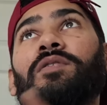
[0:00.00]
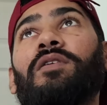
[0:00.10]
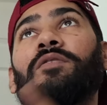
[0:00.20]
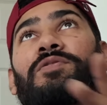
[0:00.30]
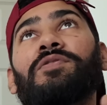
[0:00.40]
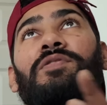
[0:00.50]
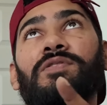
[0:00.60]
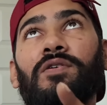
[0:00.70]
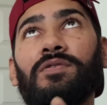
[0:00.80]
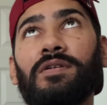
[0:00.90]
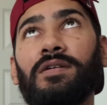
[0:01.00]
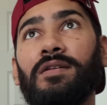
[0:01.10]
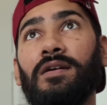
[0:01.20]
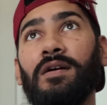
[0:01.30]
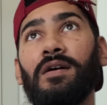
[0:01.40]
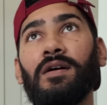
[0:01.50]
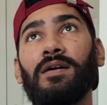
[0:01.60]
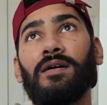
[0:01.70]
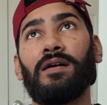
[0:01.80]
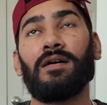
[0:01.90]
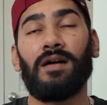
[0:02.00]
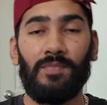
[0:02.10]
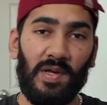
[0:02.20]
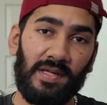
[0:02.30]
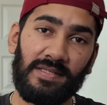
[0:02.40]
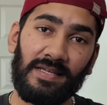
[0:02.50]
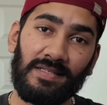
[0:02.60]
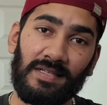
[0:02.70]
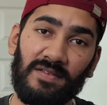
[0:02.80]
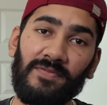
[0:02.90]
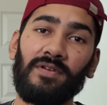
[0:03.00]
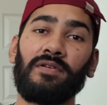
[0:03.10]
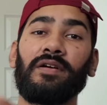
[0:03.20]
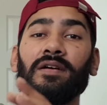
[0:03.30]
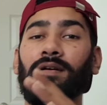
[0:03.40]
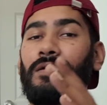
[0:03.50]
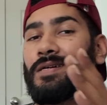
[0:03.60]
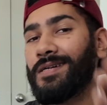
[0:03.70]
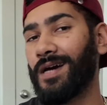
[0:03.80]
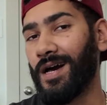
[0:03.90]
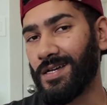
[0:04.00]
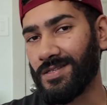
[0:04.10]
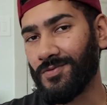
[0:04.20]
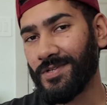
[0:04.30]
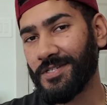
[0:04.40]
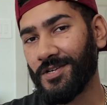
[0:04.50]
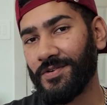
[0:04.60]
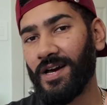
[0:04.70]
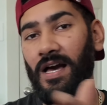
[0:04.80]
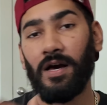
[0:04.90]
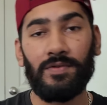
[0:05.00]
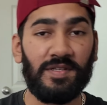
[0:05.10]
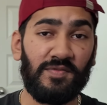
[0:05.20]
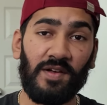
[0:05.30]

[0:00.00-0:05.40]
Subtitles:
bro. I was doing so good. I'm not gonna take this as a failure. I still want to show you how these